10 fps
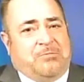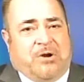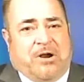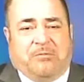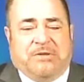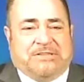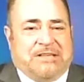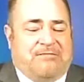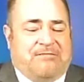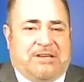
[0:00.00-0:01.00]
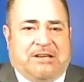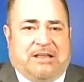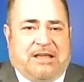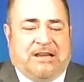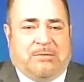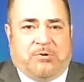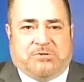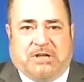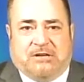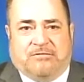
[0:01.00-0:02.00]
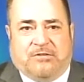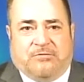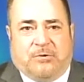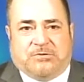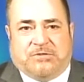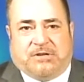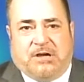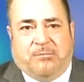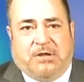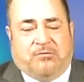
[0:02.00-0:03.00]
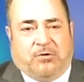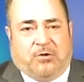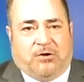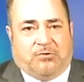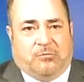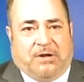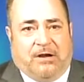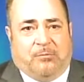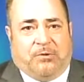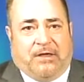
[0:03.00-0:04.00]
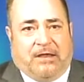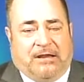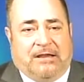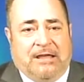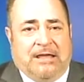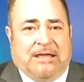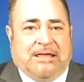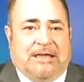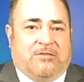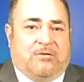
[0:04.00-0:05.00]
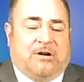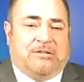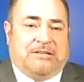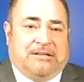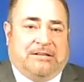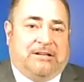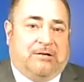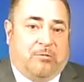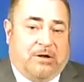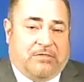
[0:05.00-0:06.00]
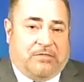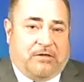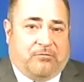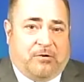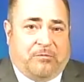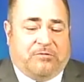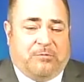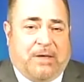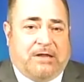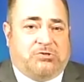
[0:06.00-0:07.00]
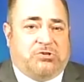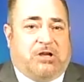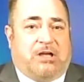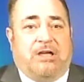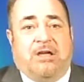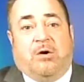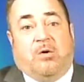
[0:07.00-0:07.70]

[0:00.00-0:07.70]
probably 70 to 80% of the folks that come in for long-term care planning either are dealing with a form of dementia